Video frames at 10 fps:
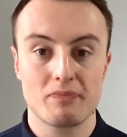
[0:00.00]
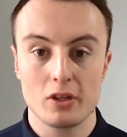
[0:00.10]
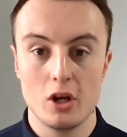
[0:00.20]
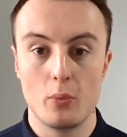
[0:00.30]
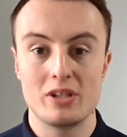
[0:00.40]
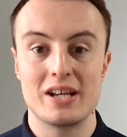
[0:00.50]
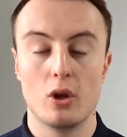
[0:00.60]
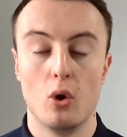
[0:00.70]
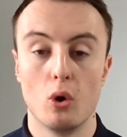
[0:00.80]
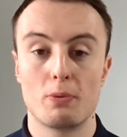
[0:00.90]
you know, we tell
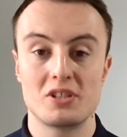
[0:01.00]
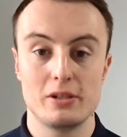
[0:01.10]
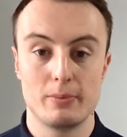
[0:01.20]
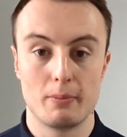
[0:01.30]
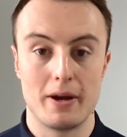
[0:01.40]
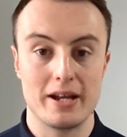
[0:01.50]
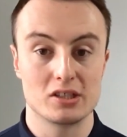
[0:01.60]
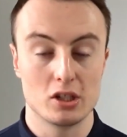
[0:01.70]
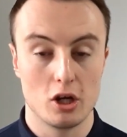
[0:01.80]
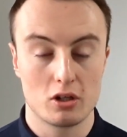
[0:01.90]
all proceedable
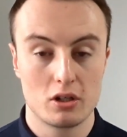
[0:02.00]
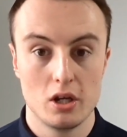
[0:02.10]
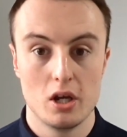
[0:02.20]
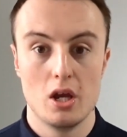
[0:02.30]
buyers, look,